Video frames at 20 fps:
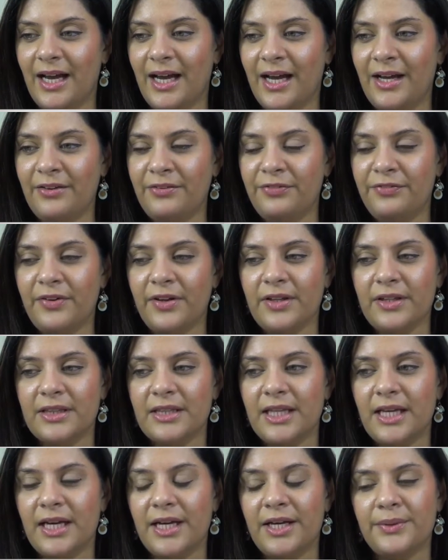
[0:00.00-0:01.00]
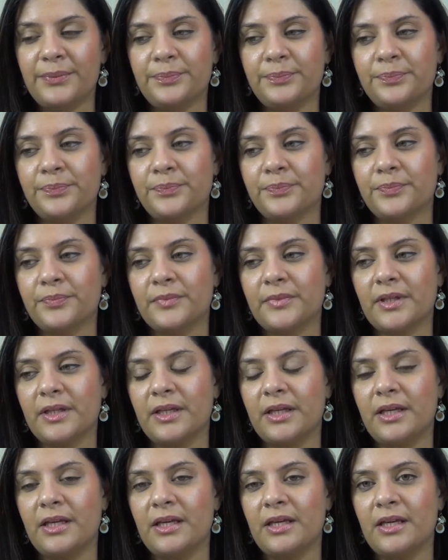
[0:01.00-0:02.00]
I felt that
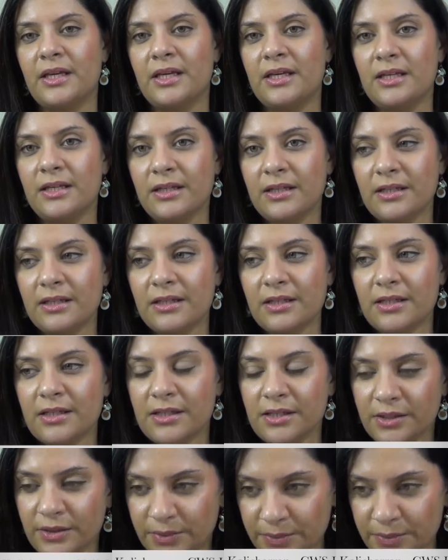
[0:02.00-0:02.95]
he